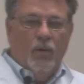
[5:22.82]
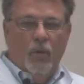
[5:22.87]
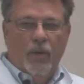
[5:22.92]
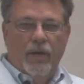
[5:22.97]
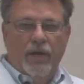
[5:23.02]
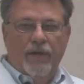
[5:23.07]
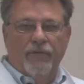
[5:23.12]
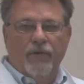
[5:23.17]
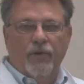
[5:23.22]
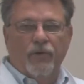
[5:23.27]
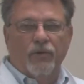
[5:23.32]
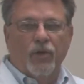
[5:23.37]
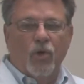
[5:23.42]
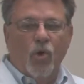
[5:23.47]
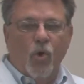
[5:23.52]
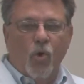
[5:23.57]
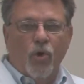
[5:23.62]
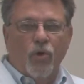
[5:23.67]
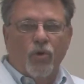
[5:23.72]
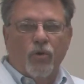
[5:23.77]
We have here in the
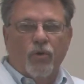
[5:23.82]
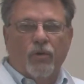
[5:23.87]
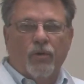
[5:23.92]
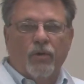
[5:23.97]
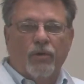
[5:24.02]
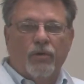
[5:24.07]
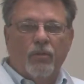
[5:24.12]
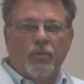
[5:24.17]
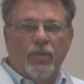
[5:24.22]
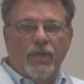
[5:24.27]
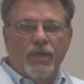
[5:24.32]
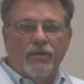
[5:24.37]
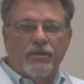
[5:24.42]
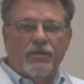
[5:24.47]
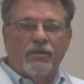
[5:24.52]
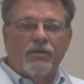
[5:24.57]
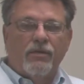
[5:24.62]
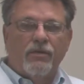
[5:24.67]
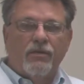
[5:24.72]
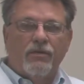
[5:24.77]
corner the
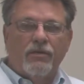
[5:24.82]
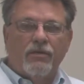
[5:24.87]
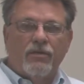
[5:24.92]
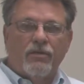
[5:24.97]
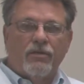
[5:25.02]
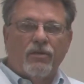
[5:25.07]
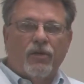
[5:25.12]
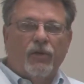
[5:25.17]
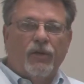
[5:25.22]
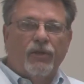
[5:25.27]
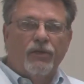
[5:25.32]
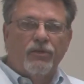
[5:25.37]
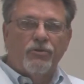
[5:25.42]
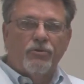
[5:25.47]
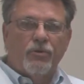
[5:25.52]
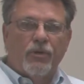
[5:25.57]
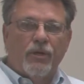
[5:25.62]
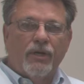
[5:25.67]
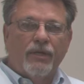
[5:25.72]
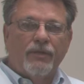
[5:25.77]
Beast. This is our
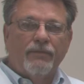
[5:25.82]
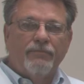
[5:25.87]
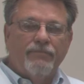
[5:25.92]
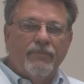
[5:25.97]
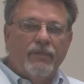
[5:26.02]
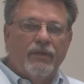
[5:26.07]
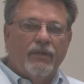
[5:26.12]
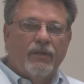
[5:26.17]
Instron.